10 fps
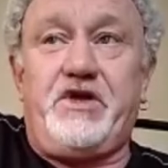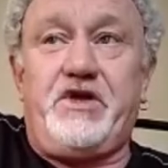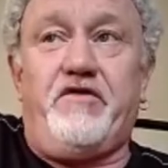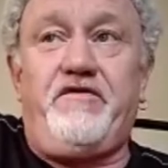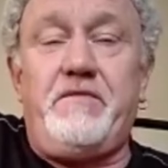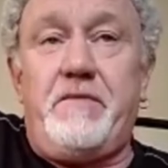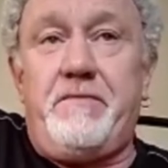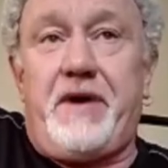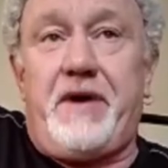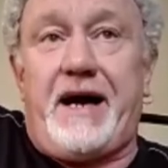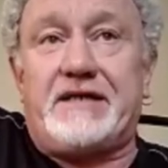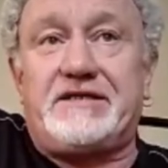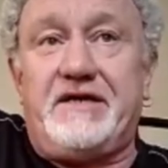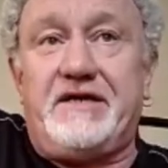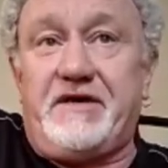government-backed,
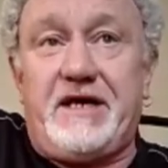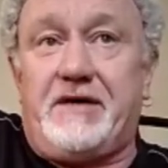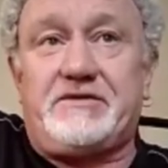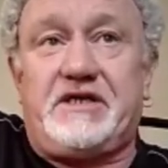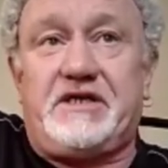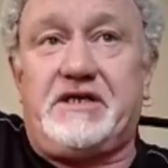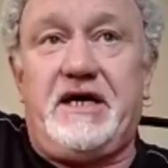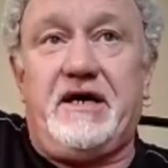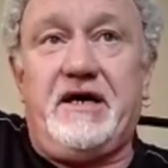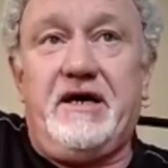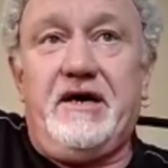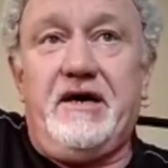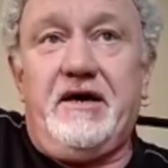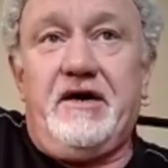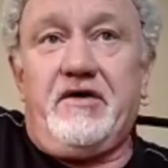even now today,
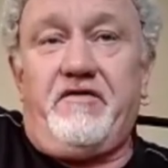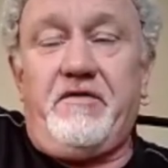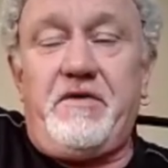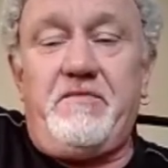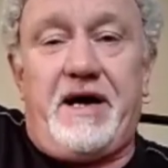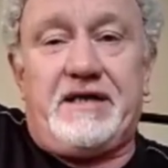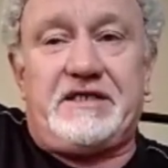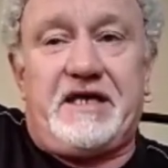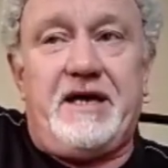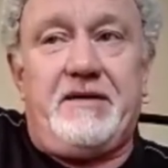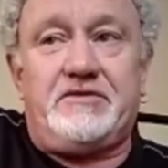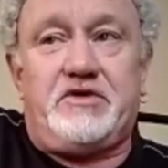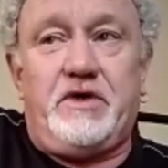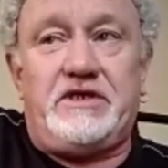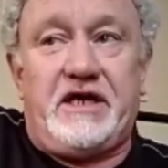government-backed schemes
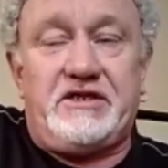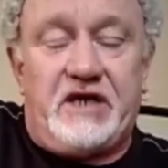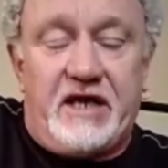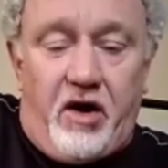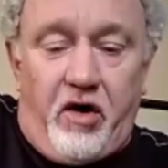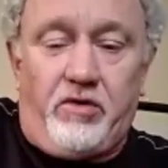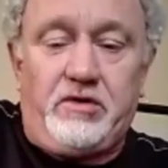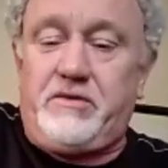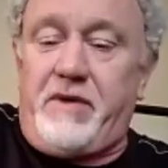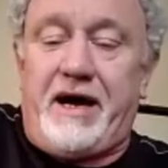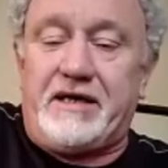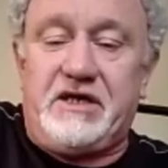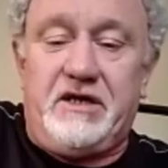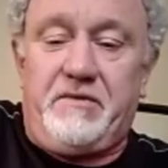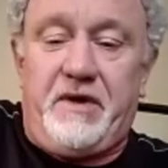which actually hold back
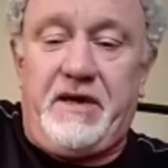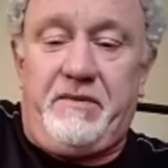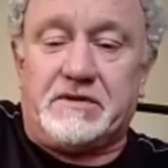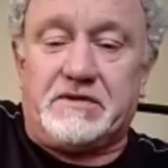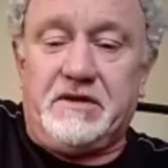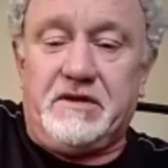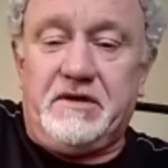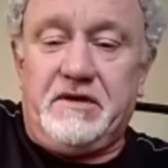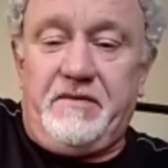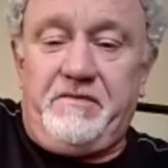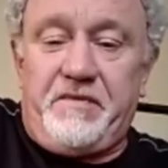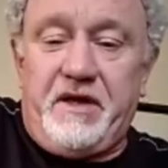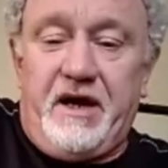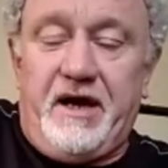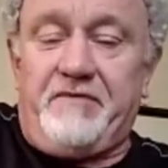certain people.
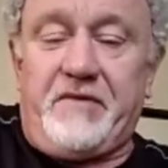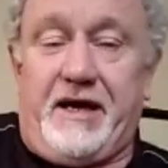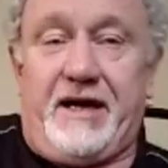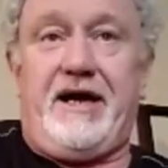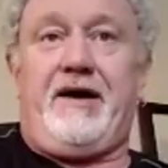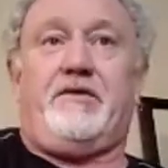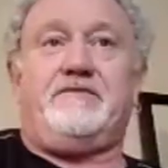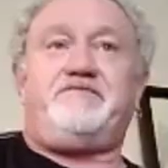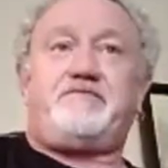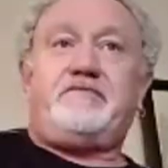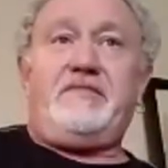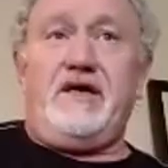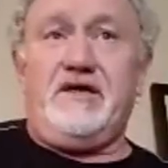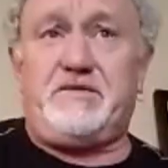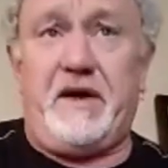Like now,
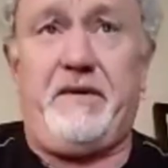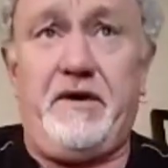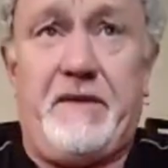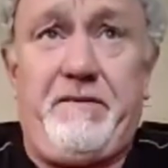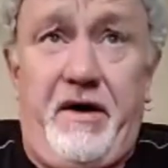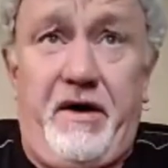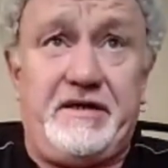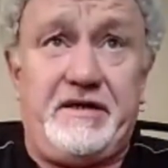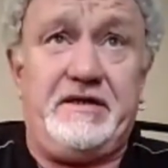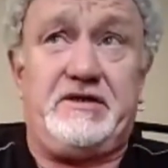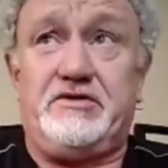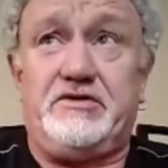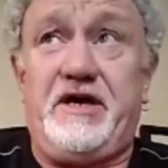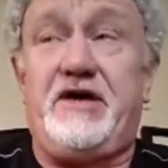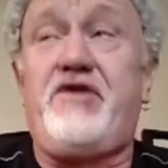there's people unemployed in this country.
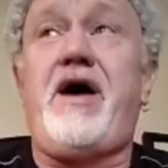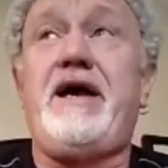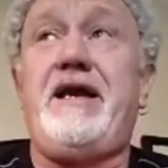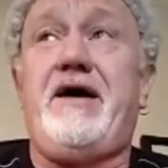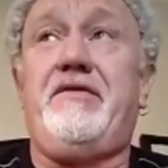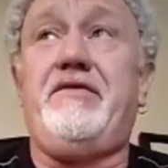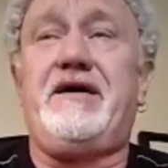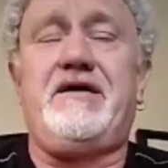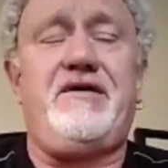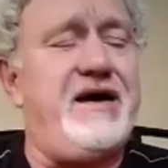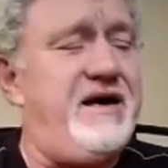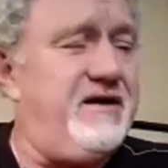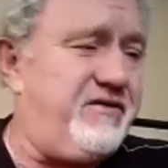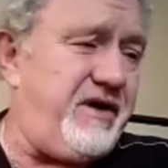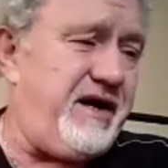They're crying out. They're crying and
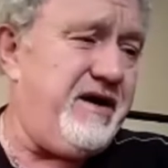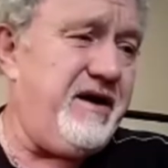crying.